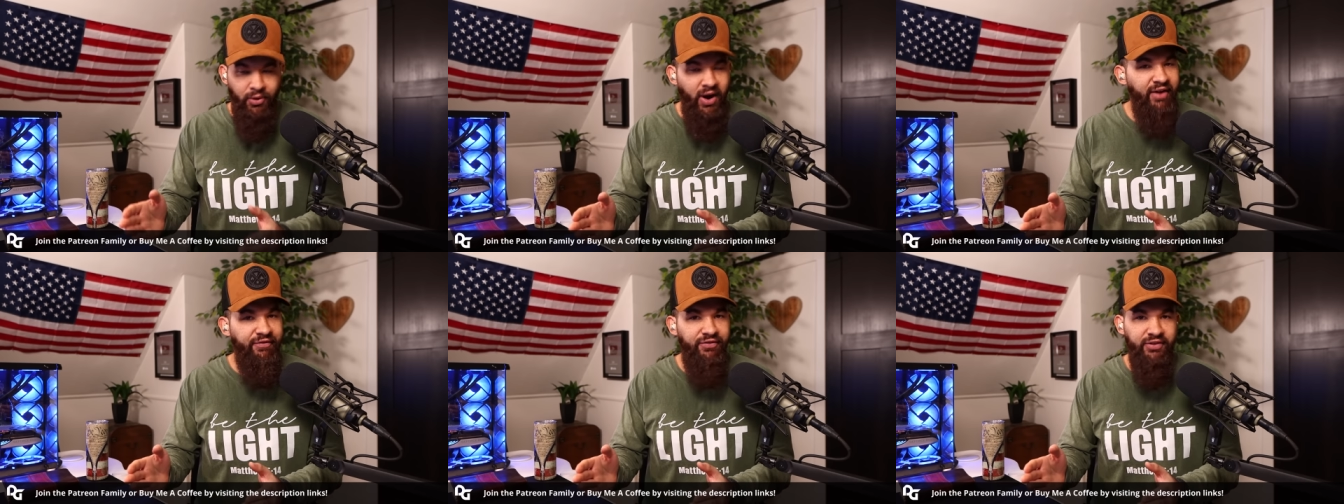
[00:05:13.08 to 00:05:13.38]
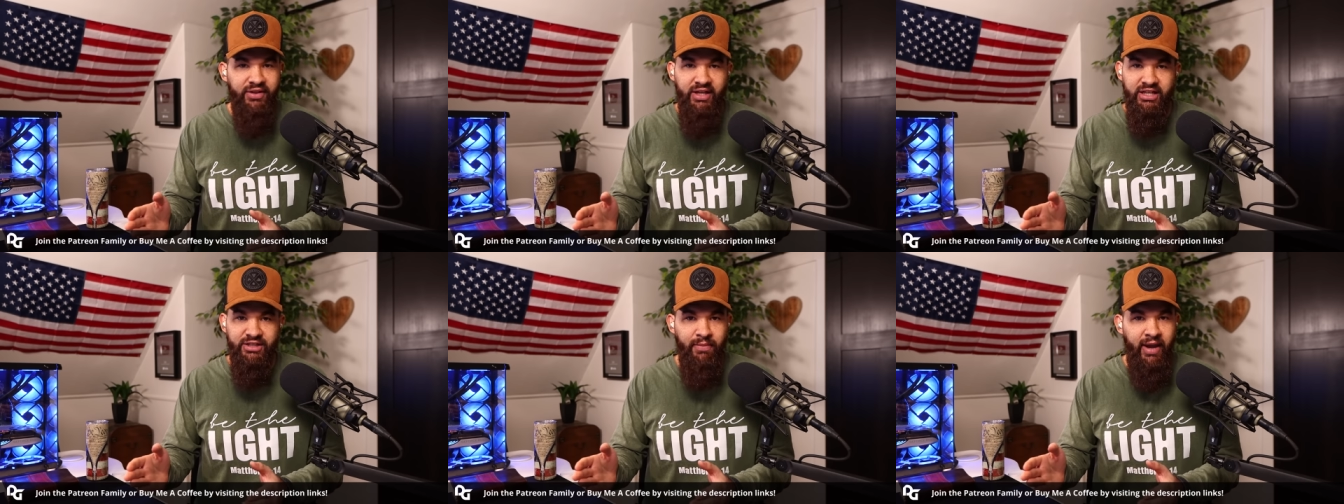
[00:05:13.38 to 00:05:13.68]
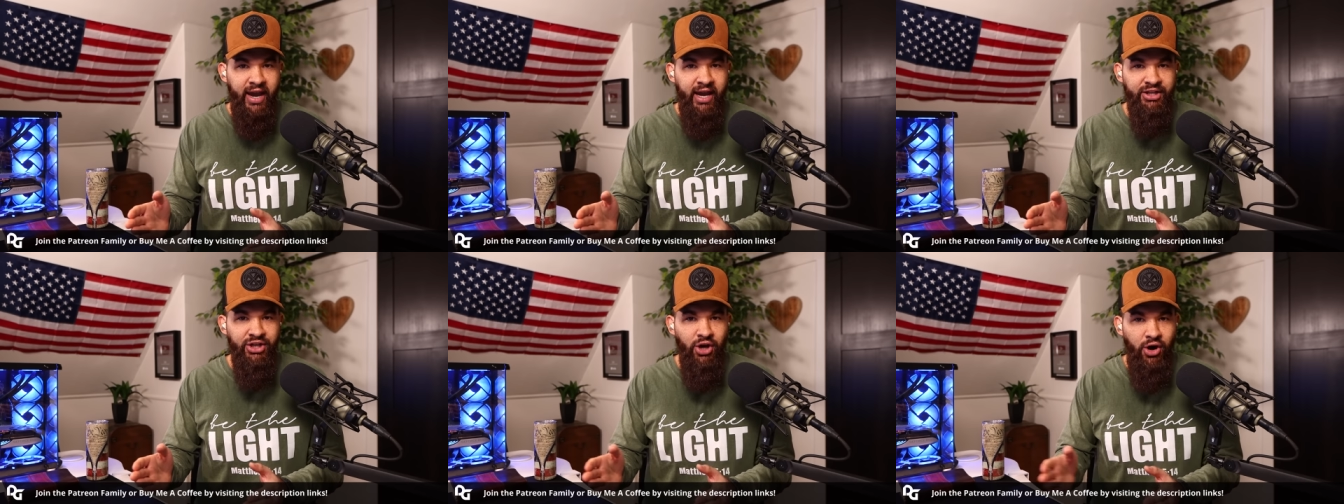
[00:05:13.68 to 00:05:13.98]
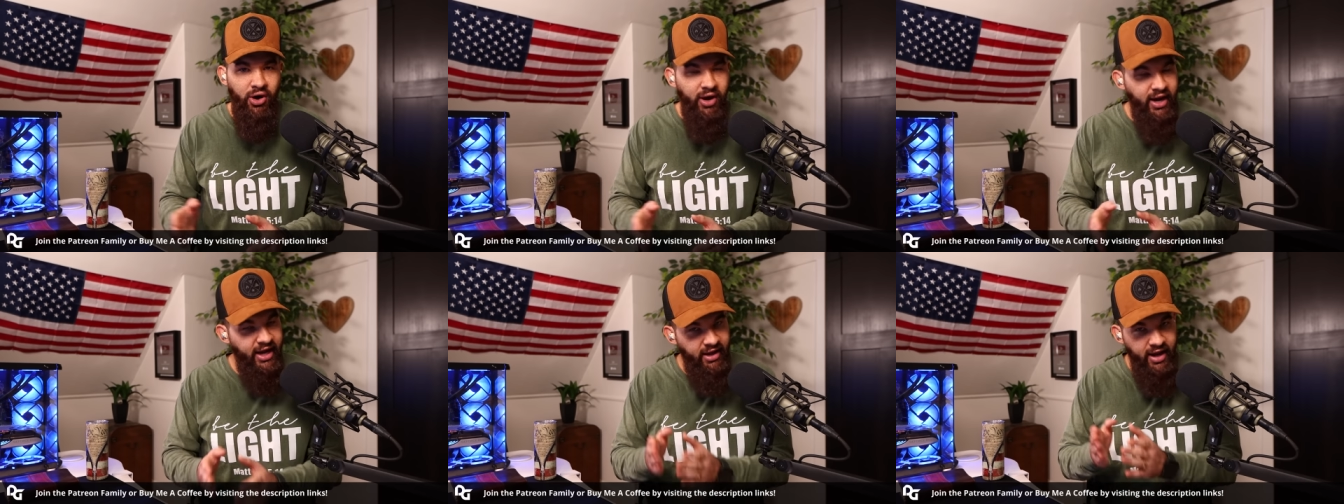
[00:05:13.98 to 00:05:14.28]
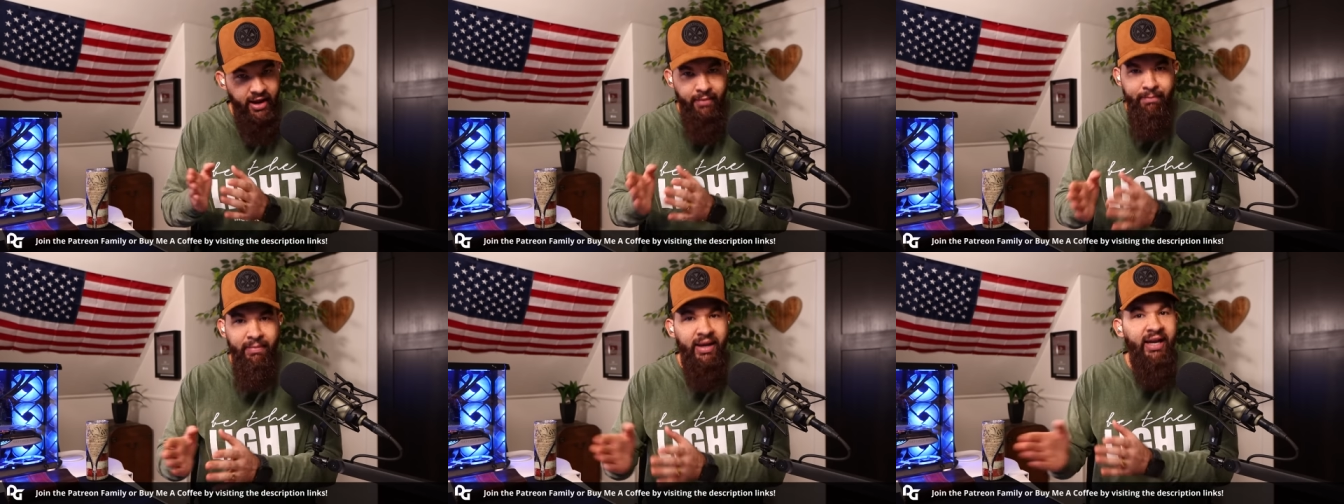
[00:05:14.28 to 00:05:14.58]
pray for this man, y'all,
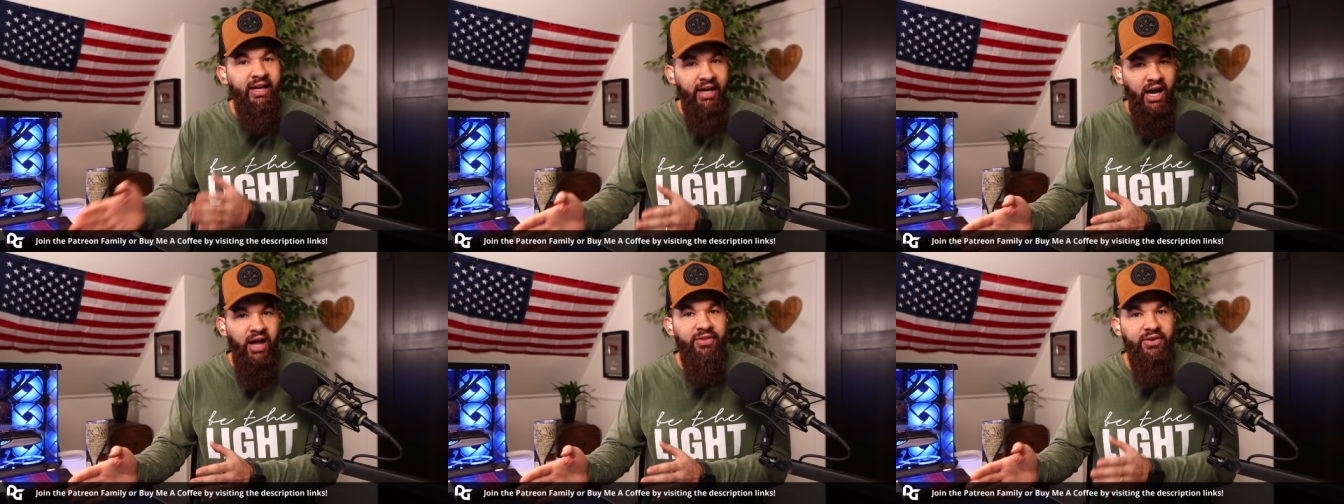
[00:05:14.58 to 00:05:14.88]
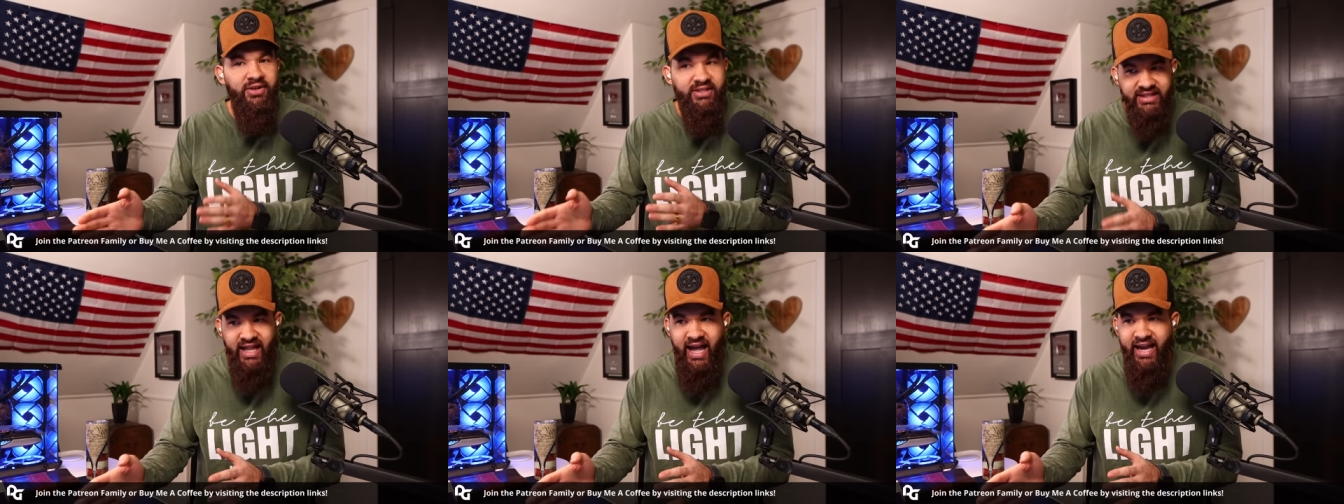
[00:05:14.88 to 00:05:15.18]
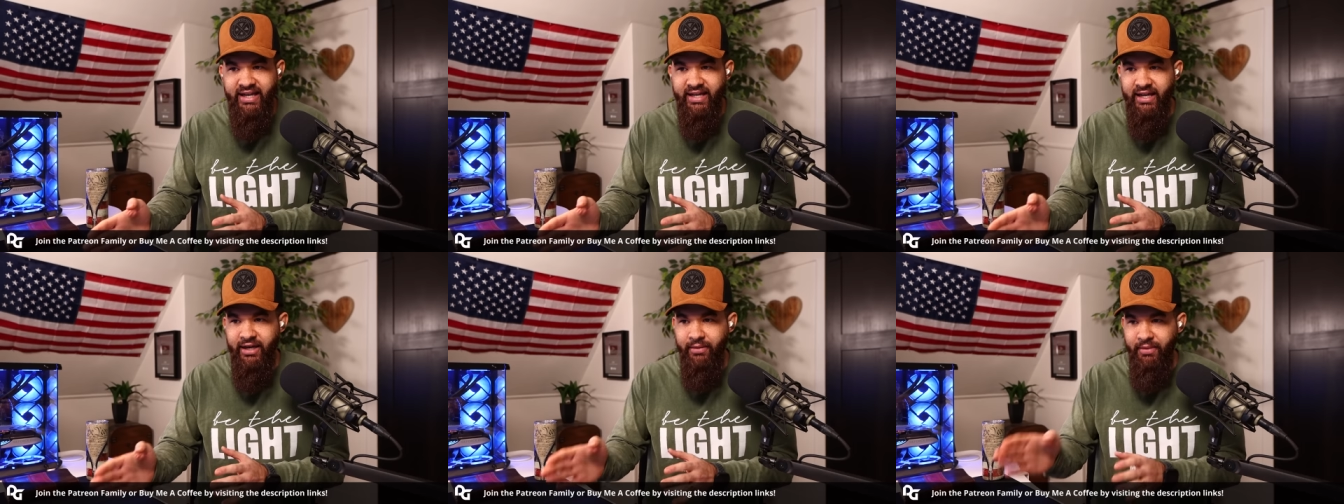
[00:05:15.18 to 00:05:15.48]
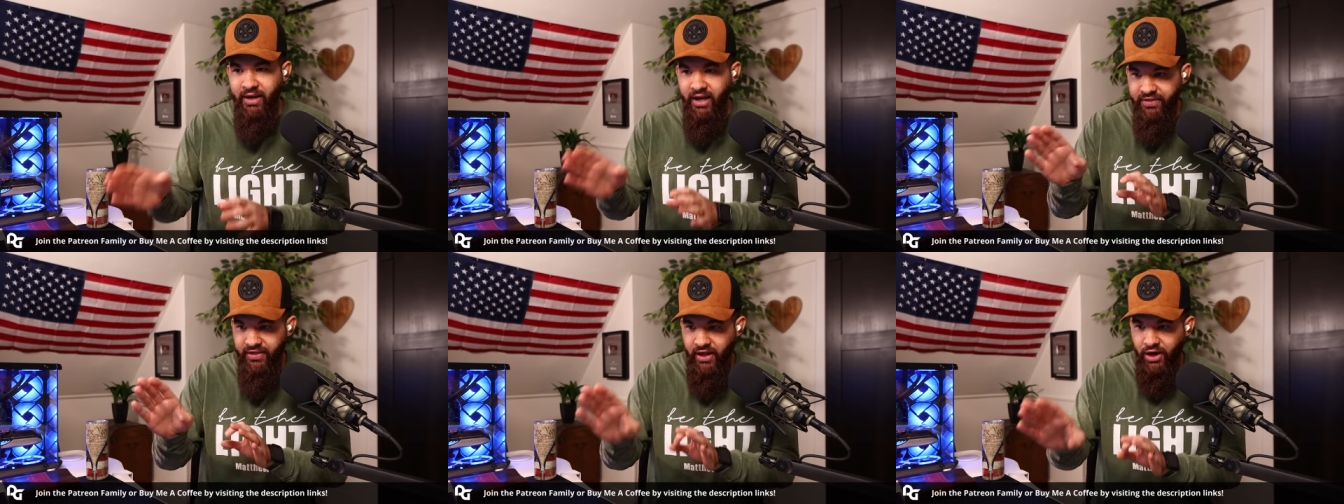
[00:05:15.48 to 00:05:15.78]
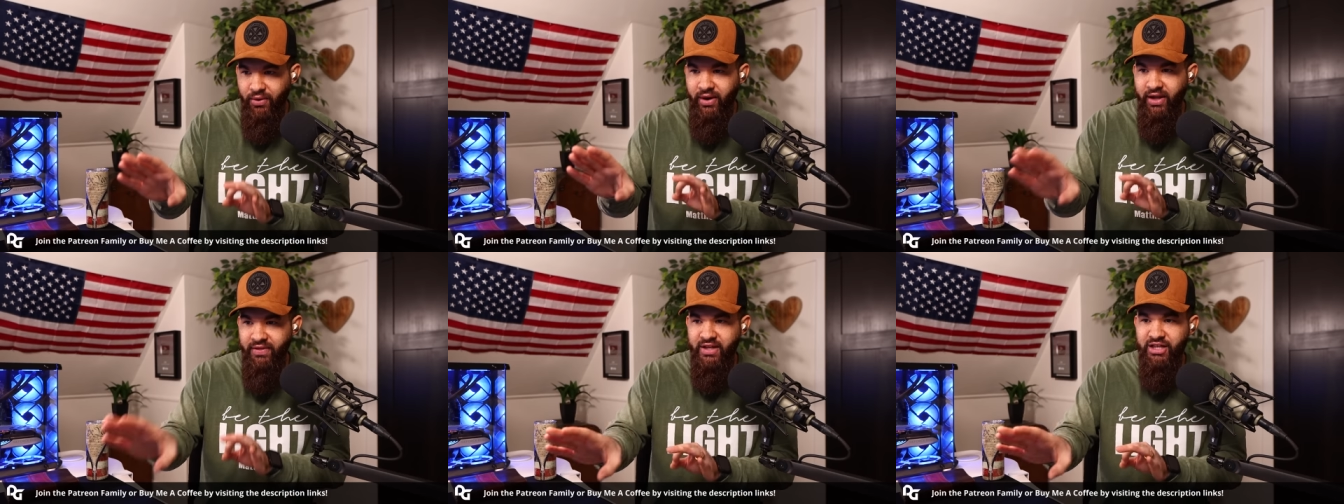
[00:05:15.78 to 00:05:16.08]
and, and, many others like him
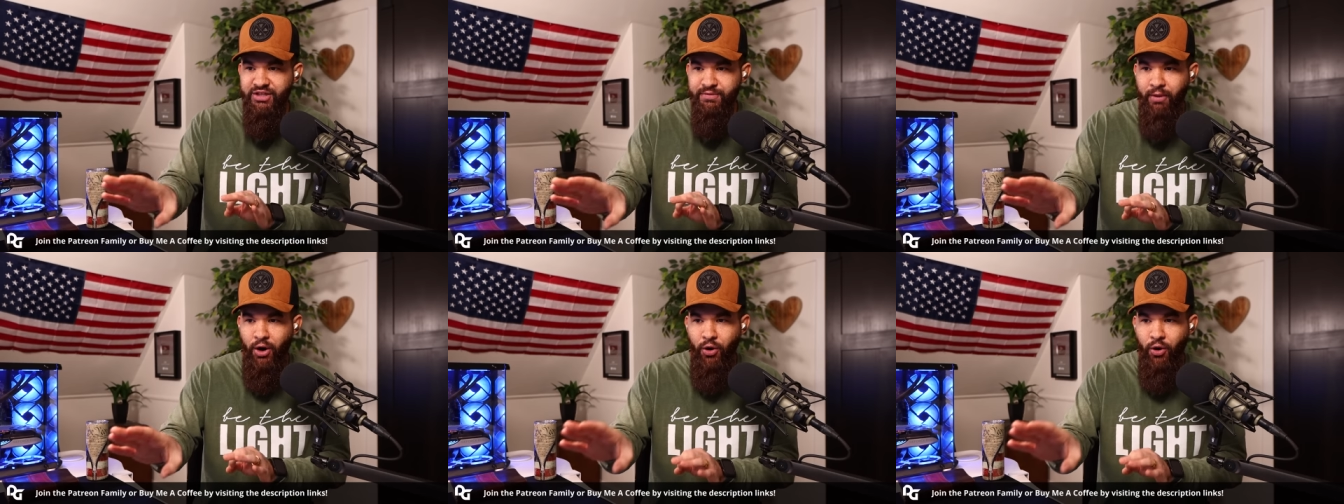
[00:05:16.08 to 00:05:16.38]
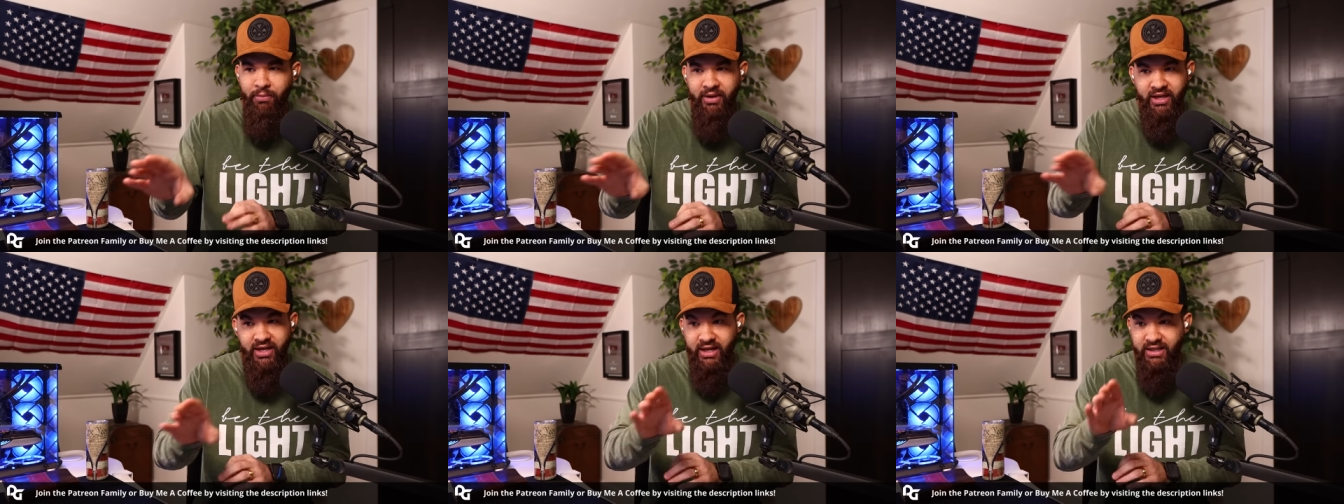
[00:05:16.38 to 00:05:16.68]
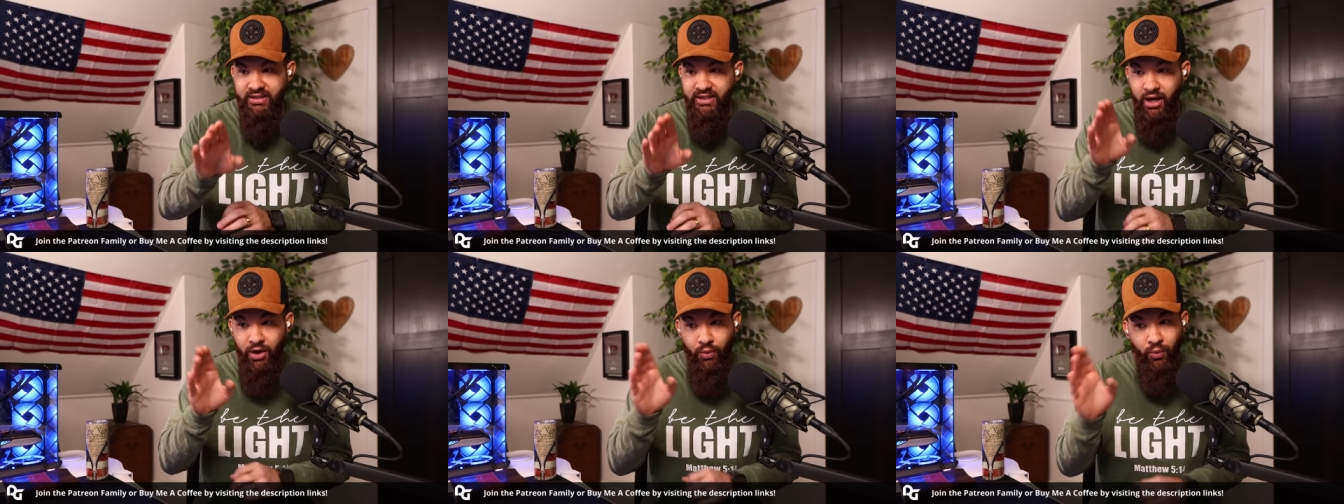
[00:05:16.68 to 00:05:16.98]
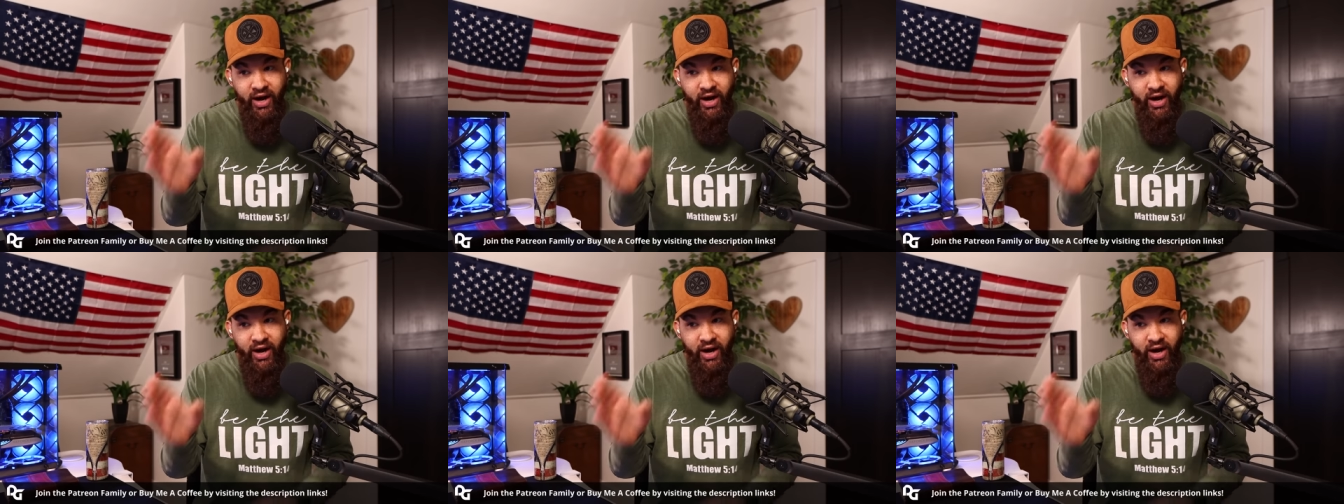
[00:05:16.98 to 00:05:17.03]
that are in this boat because